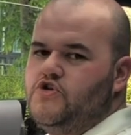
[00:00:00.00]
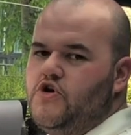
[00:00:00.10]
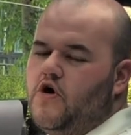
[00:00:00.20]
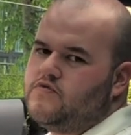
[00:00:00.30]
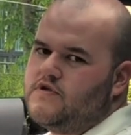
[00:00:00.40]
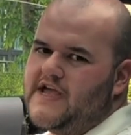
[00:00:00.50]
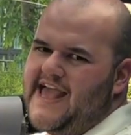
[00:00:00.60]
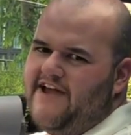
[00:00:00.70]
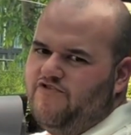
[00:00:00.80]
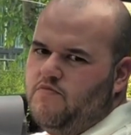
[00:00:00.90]
You also
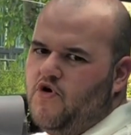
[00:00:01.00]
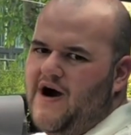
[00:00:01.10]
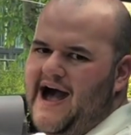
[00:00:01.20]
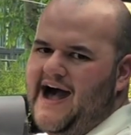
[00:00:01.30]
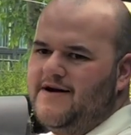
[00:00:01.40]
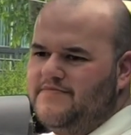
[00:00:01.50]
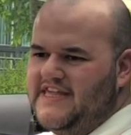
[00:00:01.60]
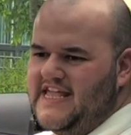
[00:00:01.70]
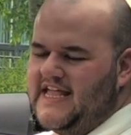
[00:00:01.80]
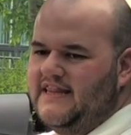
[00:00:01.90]
get a remote app that
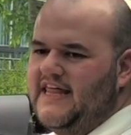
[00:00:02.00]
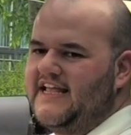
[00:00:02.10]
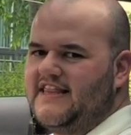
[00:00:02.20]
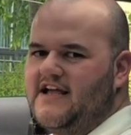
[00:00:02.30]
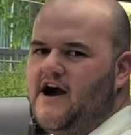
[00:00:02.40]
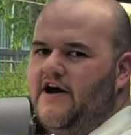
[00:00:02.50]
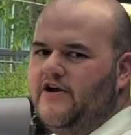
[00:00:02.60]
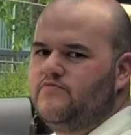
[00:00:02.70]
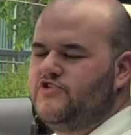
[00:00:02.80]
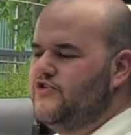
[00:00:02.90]
you can link the car
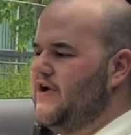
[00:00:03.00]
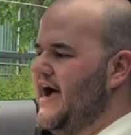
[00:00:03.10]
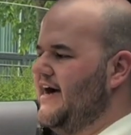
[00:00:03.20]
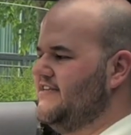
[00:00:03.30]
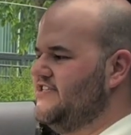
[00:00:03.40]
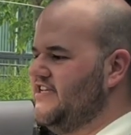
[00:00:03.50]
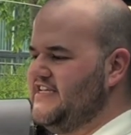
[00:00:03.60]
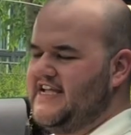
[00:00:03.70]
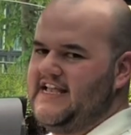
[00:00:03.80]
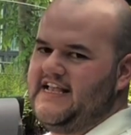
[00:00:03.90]
up to, and
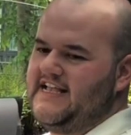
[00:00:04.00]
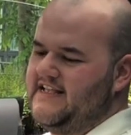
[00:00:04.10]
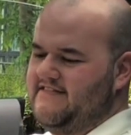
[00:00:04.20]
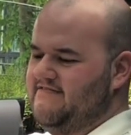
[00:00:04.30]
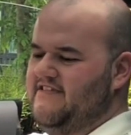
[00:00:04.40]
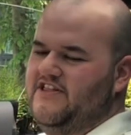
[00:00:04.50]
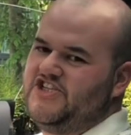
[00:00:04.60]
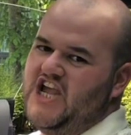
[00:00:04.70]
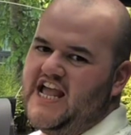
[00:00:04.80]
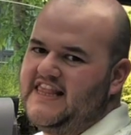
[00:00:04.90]
you can
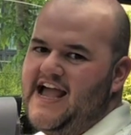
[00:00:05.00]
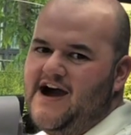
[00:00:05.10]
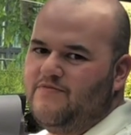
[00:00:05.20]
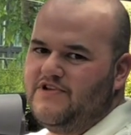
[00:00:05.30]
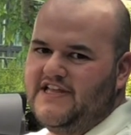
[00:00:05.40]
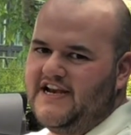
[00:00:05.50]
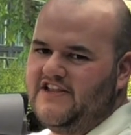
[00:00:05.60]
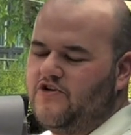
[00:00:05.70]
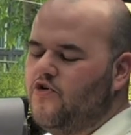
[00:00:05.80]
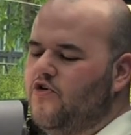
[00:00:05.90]
check the app when you're in
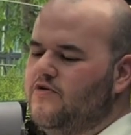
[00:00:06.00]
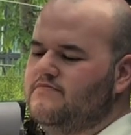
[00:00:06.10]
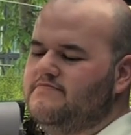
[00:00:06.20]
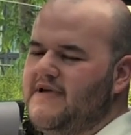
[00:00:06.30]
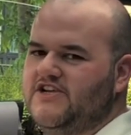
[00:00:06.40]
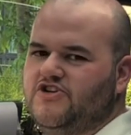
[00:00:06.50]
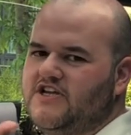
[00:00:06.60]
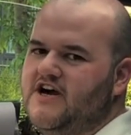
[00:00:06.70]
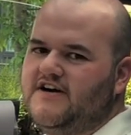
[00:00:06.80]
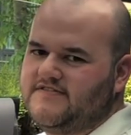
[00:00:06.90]
your home, make sure the
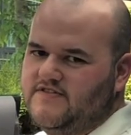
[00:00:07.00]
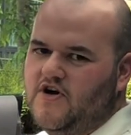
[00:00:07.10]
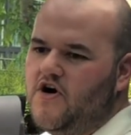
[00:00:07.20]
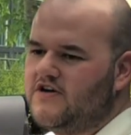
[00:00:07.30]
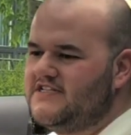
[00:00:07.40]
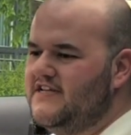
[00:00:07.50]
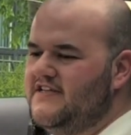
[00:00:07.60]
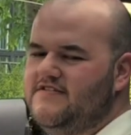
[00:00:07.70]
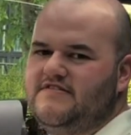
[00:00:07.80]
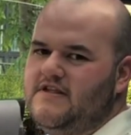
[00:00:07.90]
car's locked,
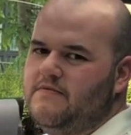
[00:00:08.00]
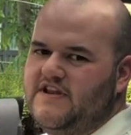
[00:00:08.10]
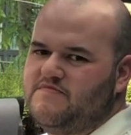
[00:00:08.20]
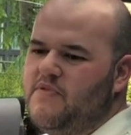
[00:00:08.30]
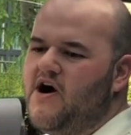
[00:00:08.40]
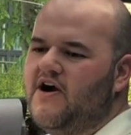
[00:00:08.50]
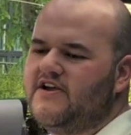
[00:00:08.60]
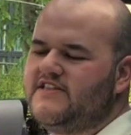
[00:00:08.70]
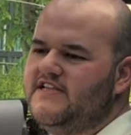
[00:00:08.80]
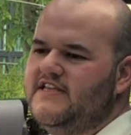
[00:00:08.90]
see where it's
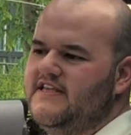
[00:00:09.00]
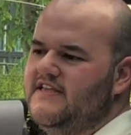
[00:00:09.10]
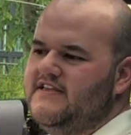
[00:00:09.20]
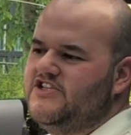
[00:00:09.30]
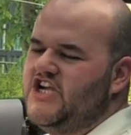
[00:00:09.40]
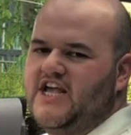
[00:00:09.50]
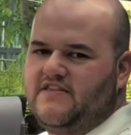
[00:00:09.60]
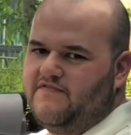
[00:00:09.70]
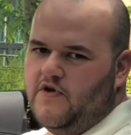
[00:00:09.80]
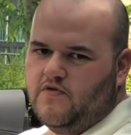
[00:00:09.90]
parked, check
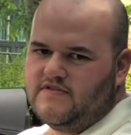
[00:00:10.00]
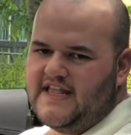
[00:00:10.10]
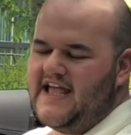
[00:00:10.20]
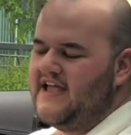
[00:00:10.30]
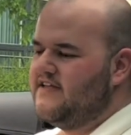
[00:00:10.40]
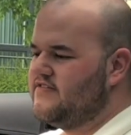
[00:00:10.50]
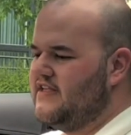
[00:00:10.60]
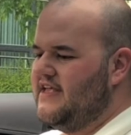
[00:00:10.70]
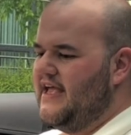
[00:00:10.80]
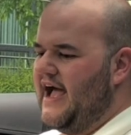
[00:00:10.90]
the fuel status,
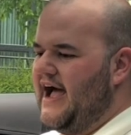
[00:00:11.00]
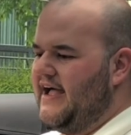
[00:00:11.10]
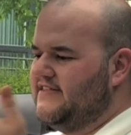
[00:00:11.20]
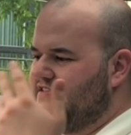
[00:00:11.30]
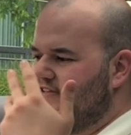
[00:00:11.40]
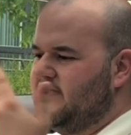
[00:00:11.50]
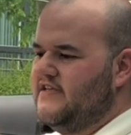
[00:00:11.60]
and